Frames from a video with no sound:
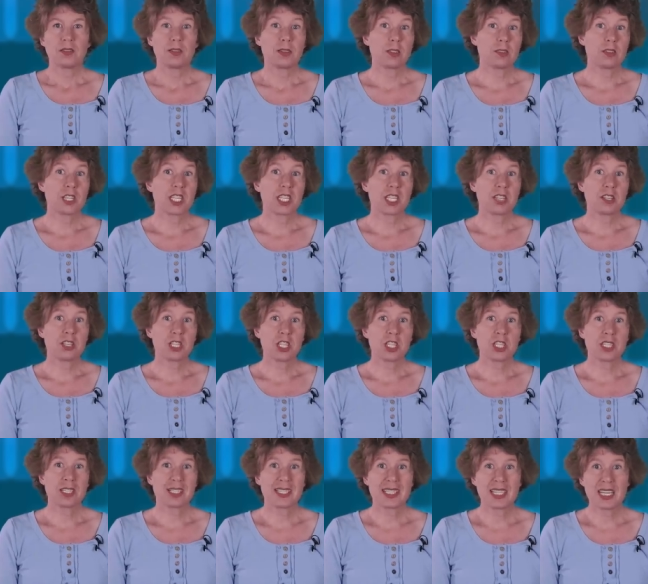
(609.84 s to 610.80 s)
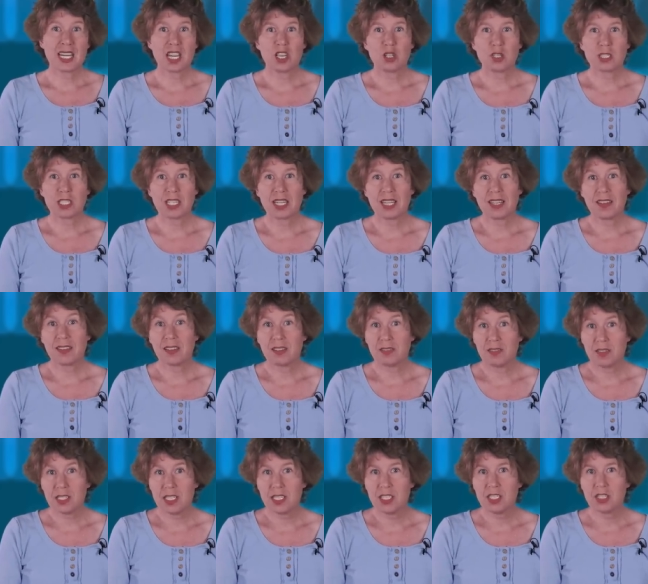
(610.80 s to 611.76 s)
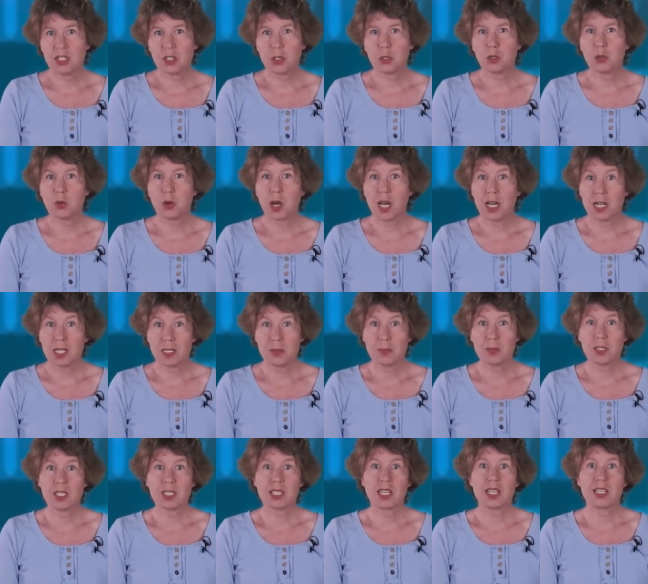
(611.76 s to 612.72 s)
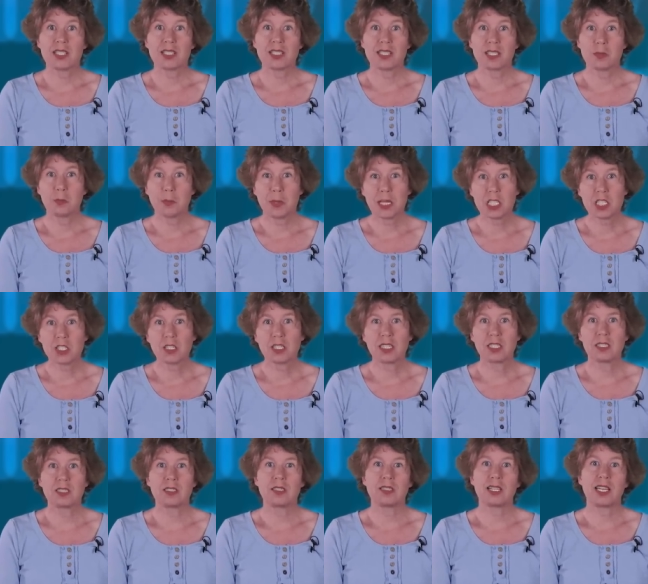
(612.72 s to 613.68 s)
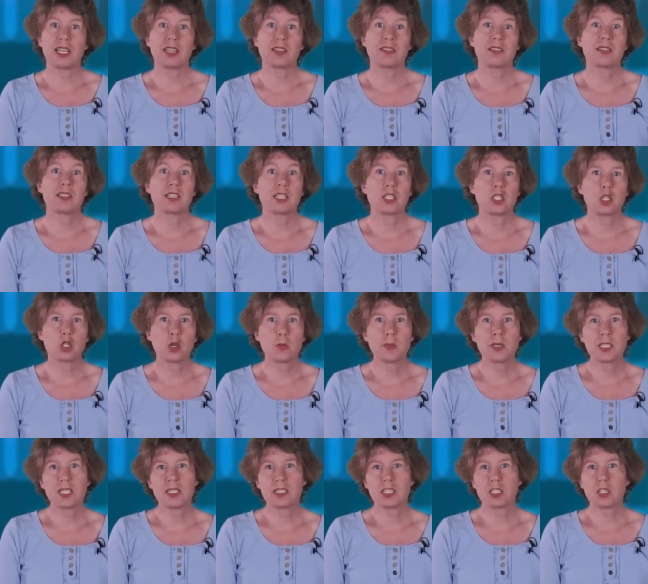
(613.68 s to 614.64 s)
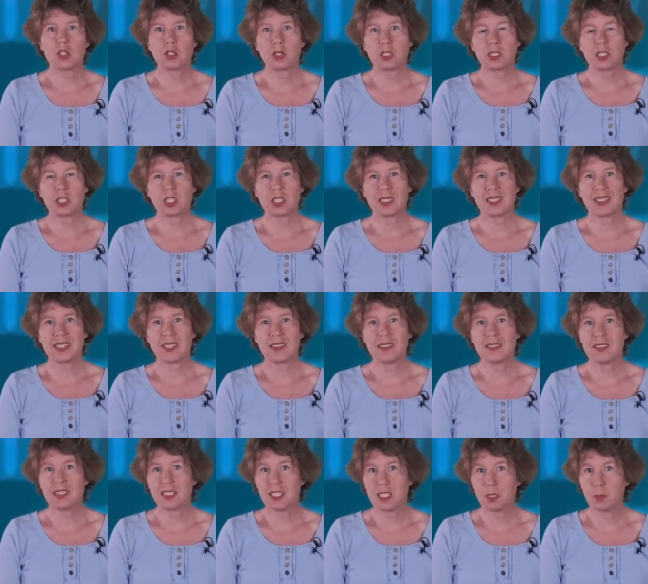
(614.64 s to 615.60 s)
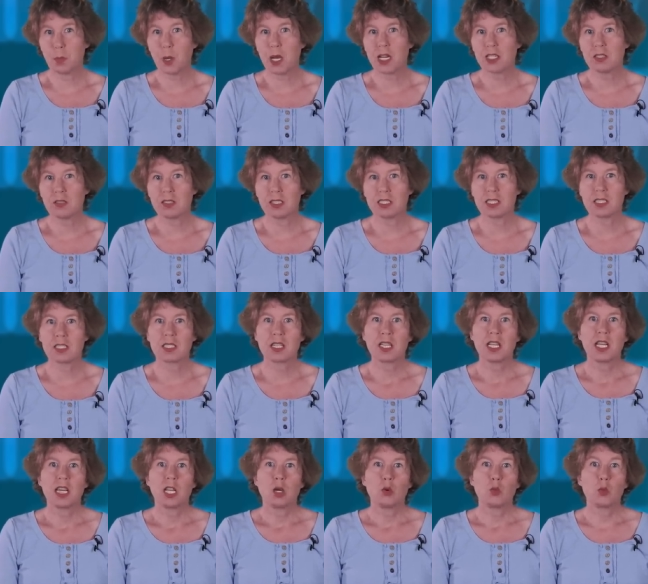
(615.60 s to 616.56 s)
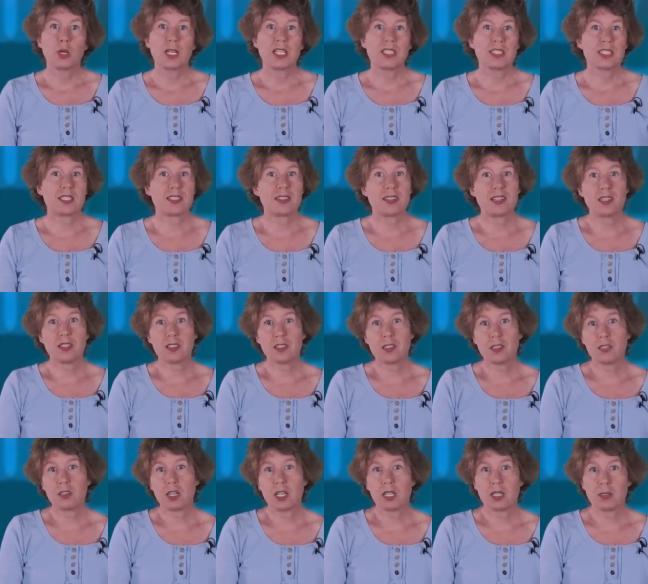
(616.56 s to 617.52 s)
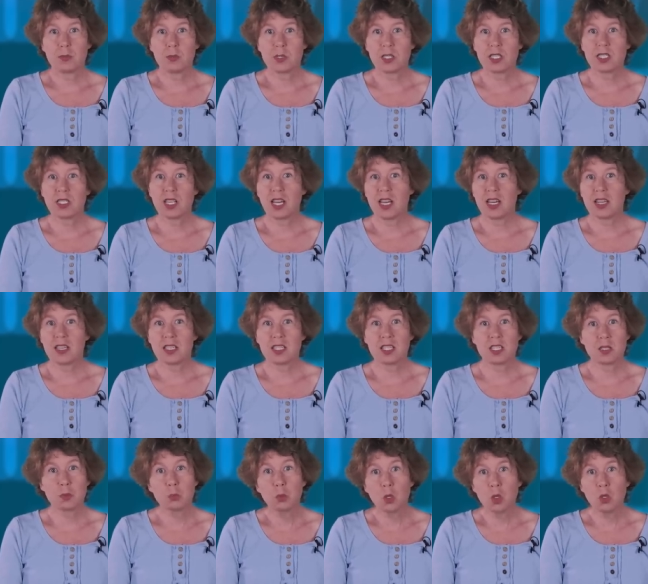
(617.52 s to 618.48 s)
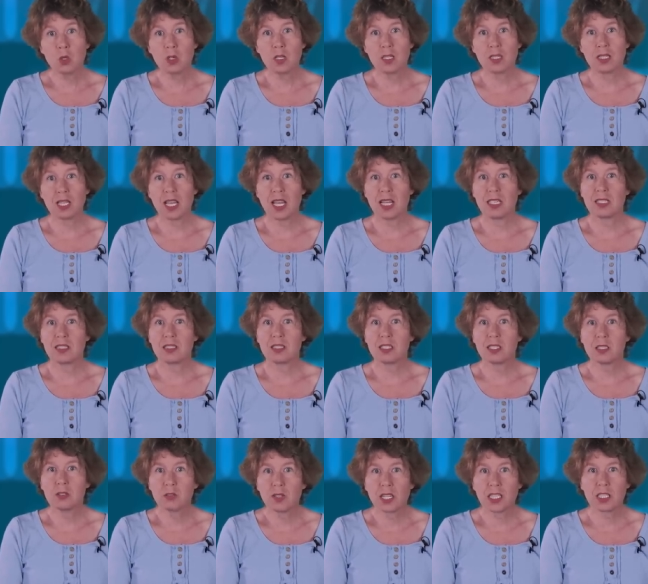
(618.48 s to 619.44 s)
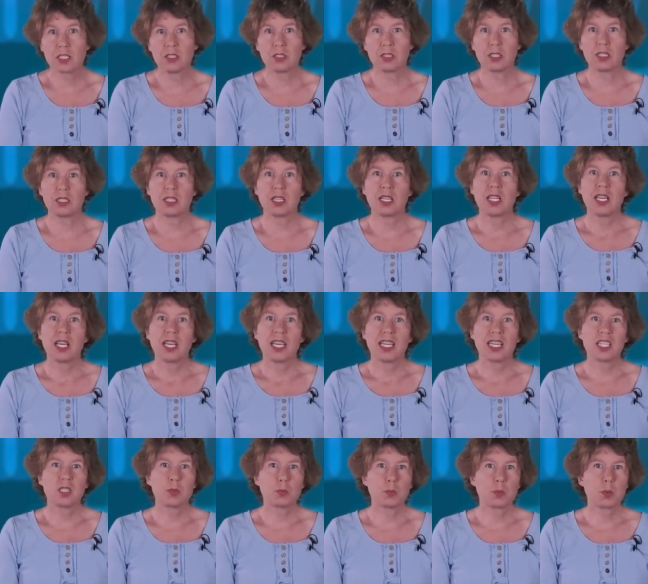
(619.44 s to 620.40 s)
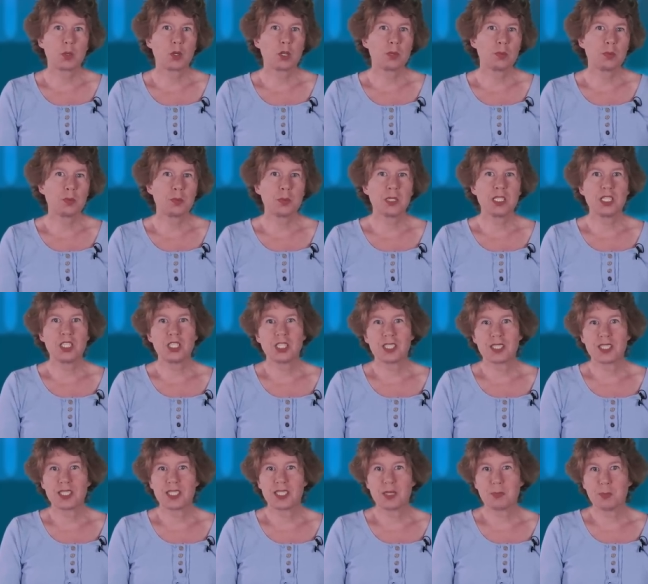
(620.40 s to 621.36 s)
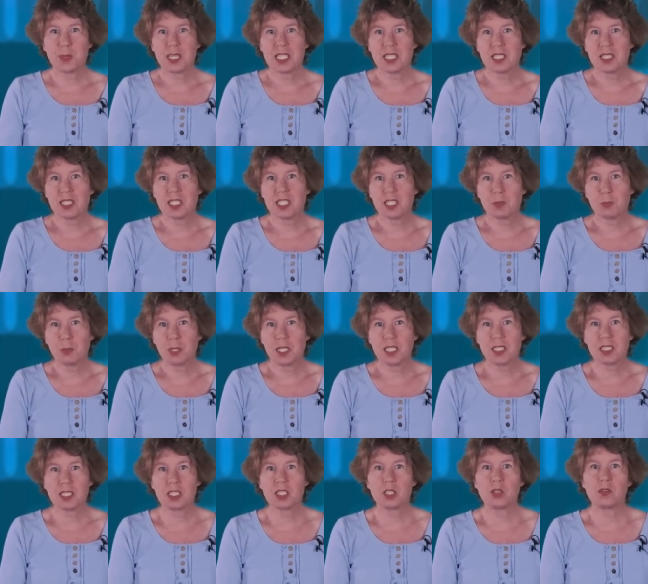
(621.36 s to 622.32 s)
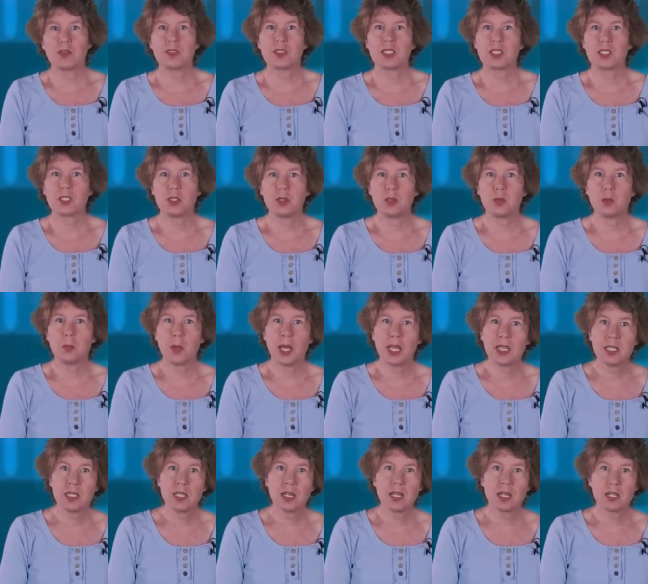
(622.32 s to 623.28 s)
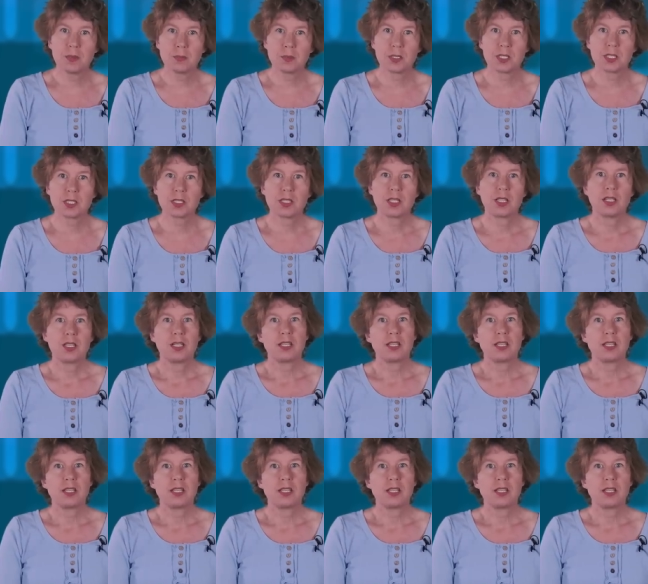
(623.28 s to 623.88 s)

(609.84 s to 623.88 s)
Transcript: The researchers now say that these two arms are symmetrical and the dominant structures in the spirals, whereas the other arms are smaller and irregular and probably just messy splits of the two main arms.